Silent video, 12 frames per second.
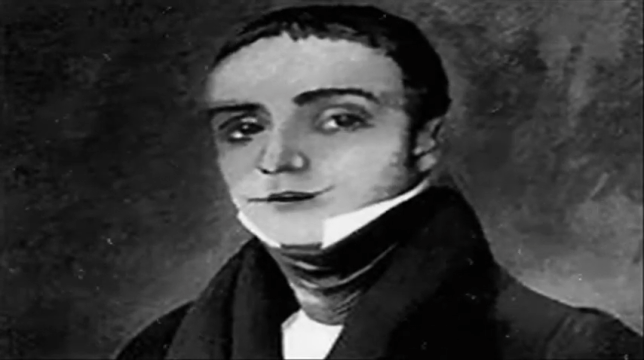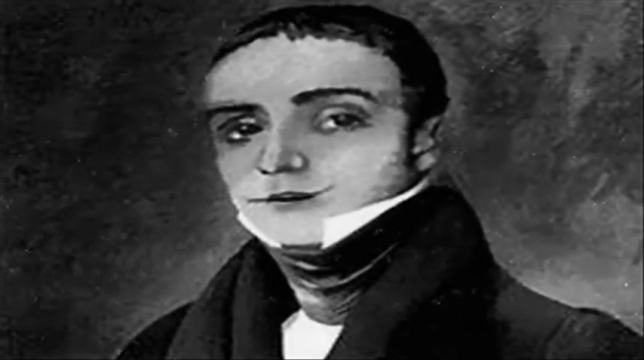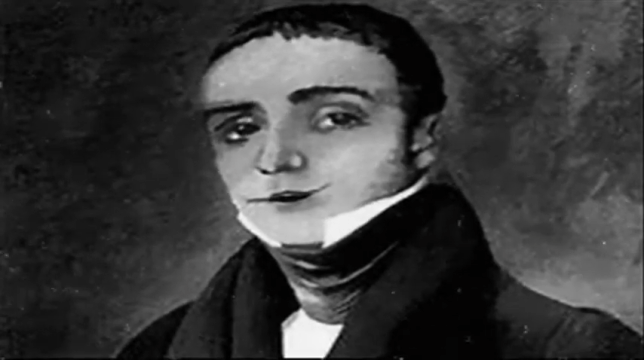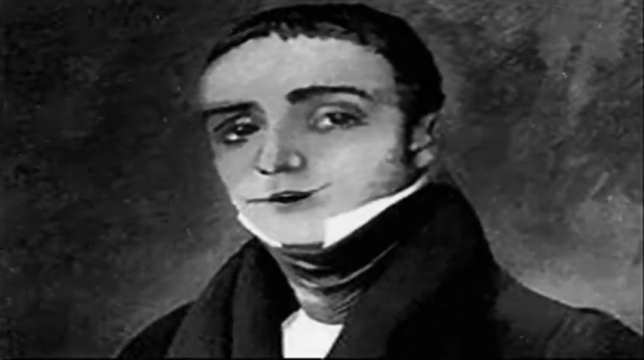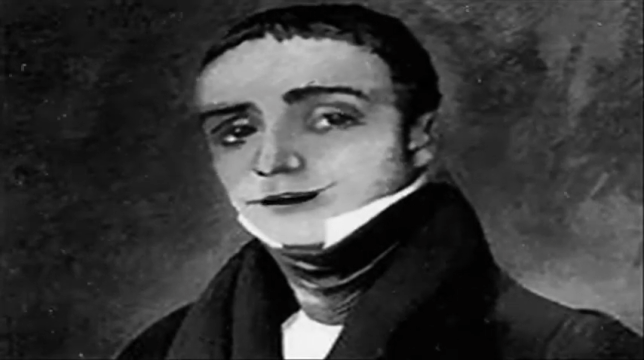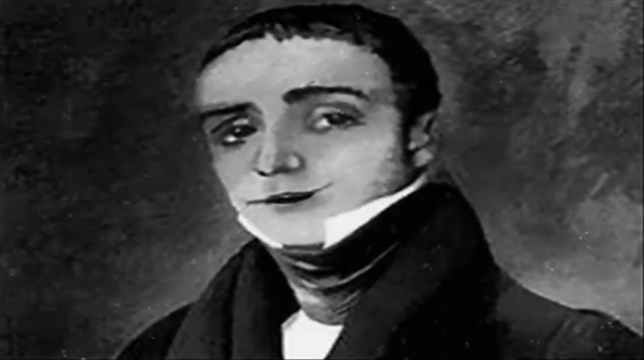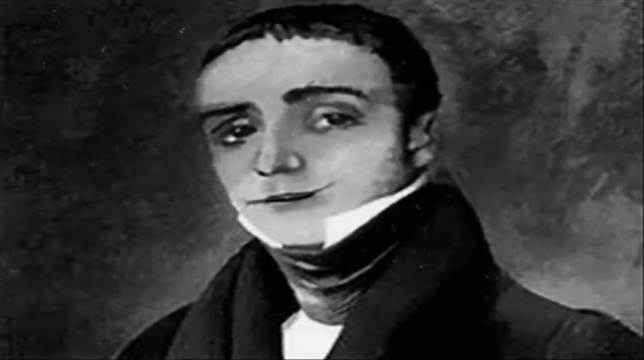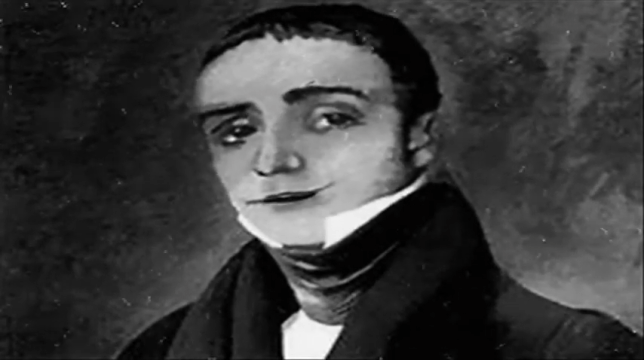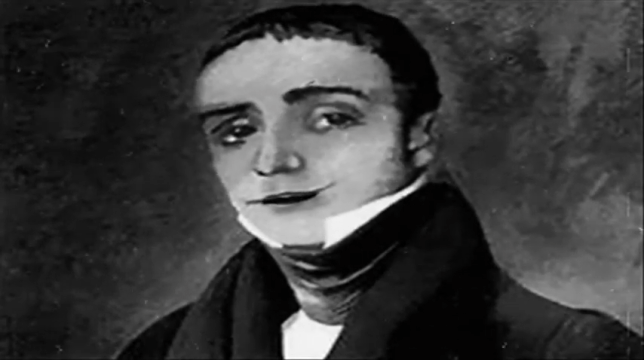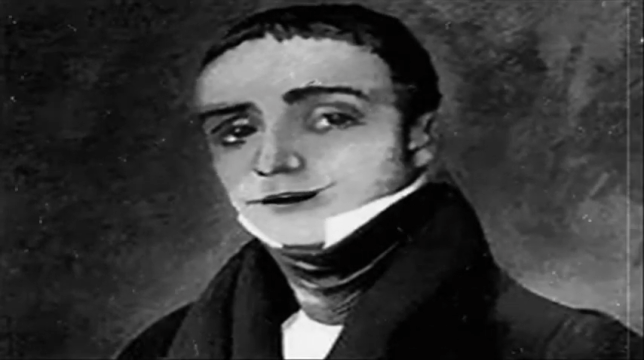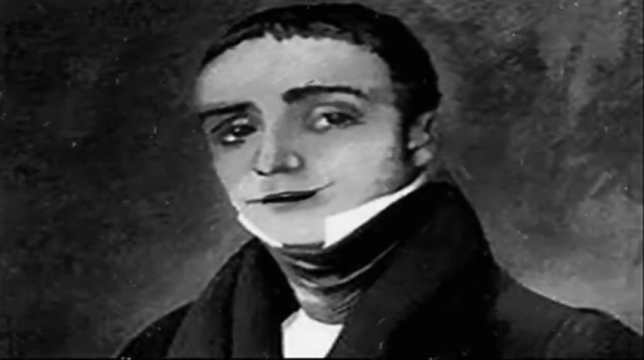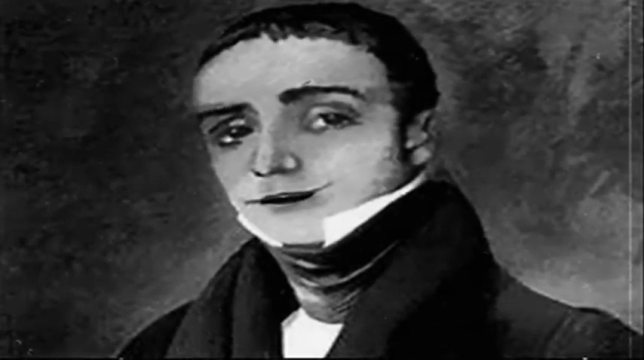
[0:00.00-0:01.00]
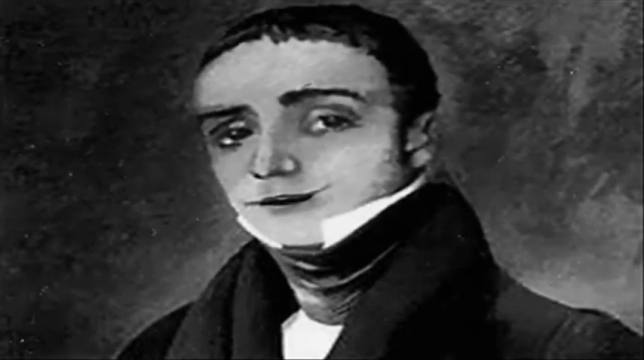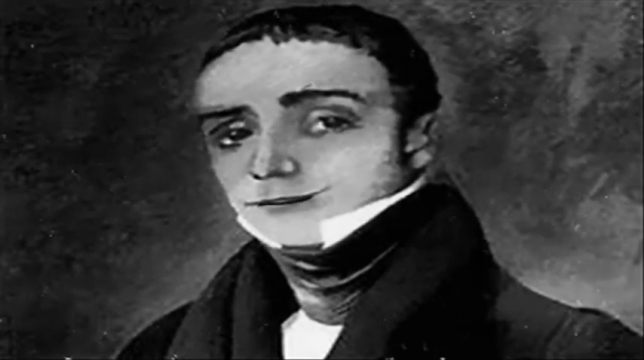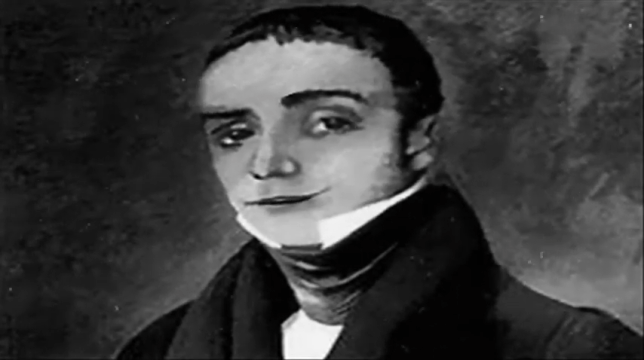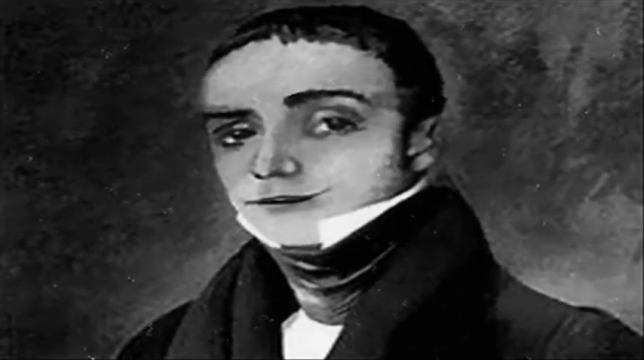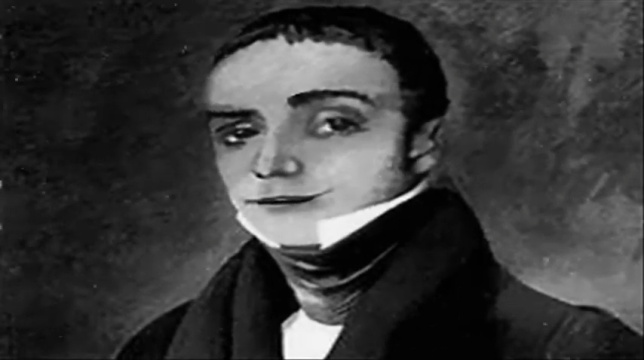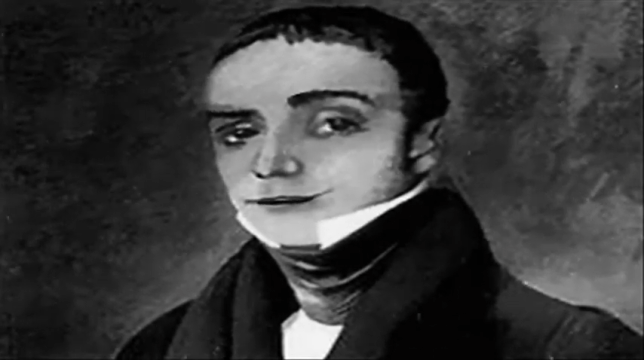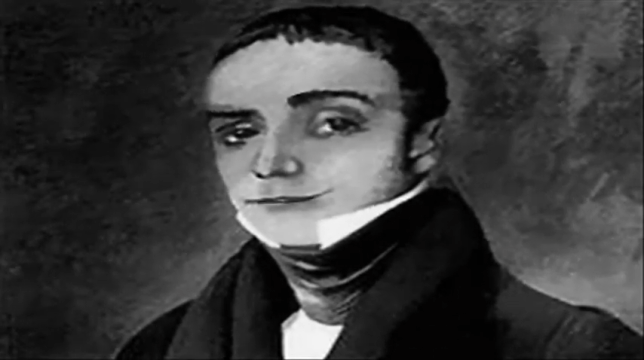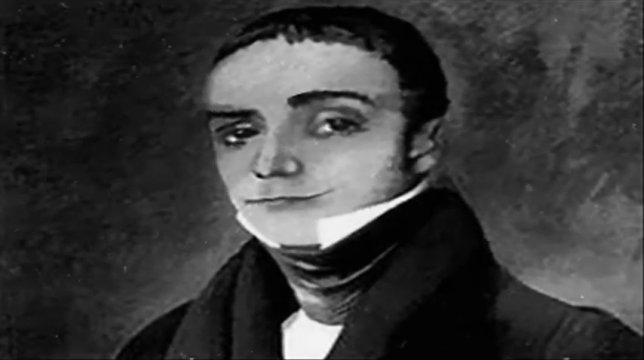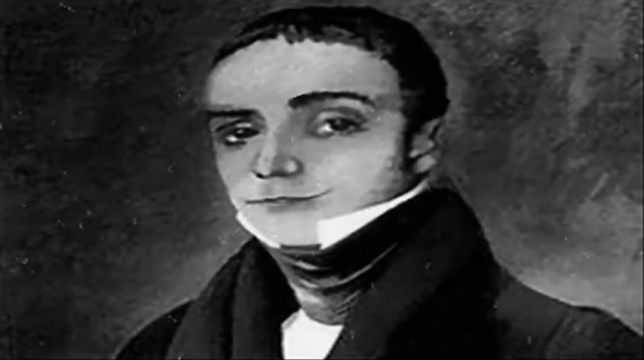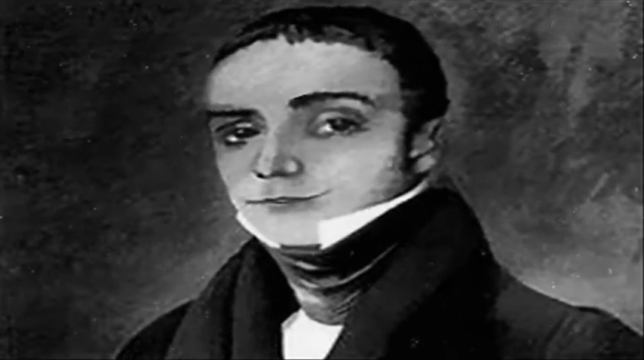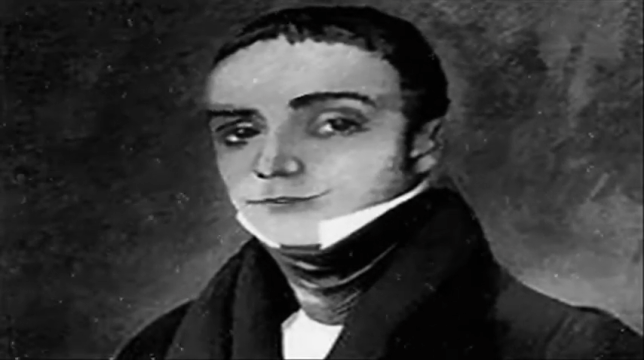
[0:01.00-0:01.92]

poached tailor's eggs.